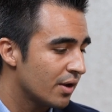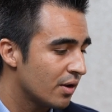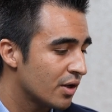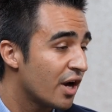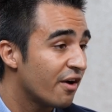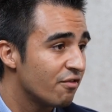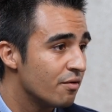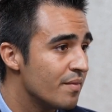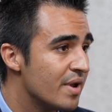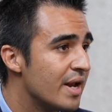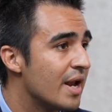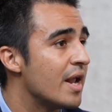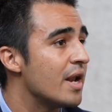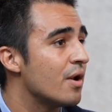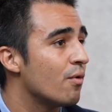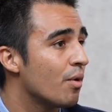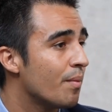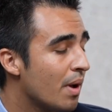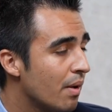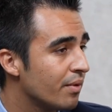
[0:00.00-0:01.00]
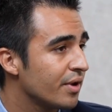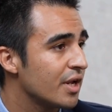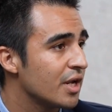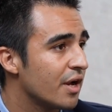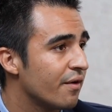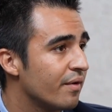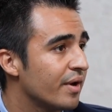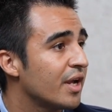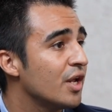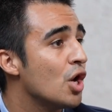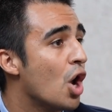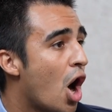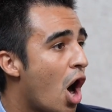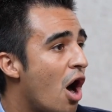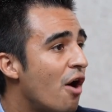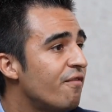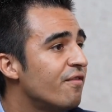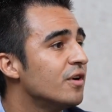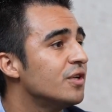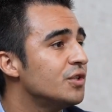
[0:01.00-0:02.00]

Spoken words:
government and a Republican government, can offer